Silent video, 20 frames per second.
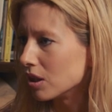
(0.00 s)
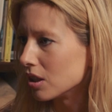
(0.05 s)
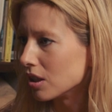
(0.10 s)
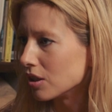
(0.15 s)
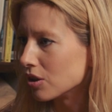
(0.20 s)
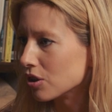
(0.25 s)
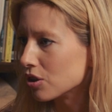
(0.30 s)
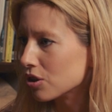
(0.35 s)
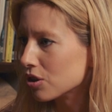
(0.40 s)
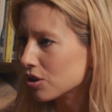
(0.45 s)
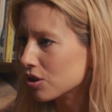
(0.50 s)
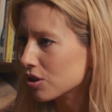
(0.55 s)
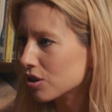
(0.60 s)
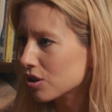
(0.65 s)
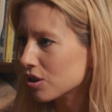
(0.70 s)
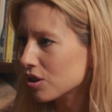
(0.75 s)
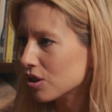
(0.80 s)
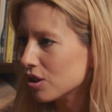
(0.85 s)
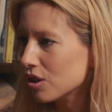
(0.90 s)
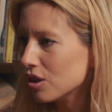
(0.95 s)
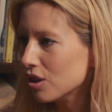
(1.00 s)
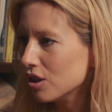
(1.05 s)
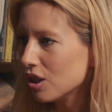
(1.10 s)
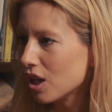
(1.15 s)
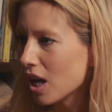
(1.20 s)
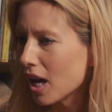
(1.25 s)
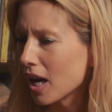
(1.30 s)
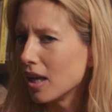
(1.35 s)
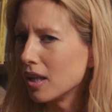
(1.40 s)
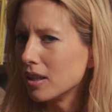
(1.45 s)
dish. The chocolate chip
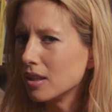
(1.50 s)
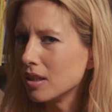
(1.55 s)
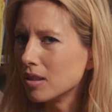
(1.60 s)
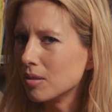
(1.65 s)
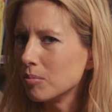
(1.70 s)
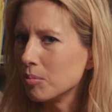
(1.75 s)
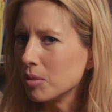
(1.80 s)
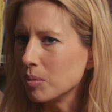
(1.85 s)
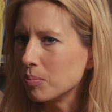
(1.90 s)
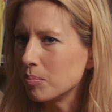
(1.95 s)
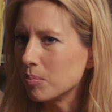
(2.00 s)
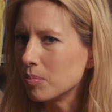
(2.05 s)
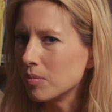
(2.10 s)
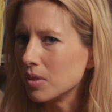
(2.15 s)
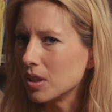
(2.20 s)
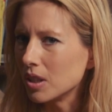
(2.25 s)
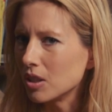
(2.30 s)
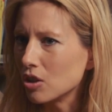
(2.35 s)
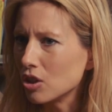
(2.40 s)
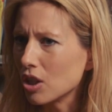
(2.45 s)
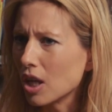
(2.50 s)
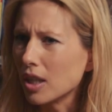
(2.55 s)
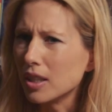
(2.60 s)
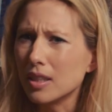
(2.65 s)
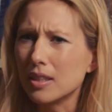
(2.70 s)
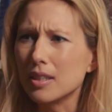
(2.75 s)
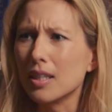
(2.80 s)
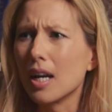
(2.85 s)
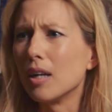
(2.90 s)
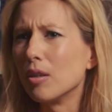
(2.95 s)
cookies. And the
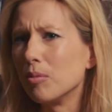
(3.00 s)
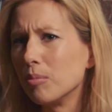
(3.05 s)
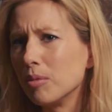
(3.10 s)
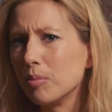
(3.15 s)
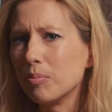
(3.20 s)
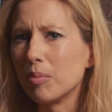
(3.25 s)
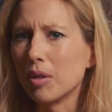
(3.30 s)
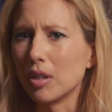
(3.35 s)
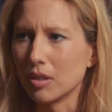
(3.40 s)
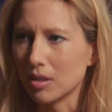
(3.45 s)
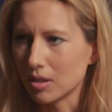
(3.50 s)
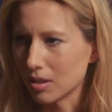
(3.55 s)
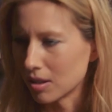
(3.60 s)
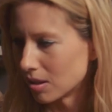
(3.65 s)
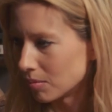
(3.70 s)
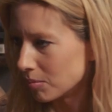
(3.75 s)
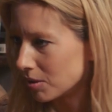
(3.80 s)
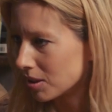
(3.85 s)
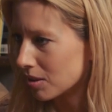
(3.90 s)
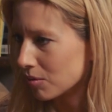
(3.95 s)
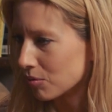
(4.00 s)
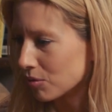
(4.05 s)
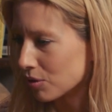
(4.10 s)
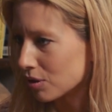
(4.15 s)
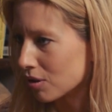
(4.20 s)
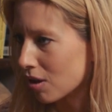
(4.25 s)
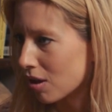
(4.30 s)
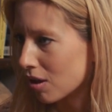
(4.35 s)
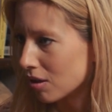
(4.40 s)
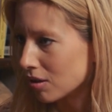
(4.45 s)
Chinatown meatball sub, as it
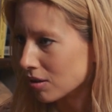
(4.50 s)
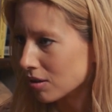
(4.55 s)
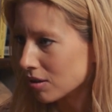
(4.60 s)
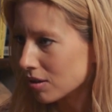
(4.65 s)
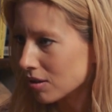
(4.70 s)
was called.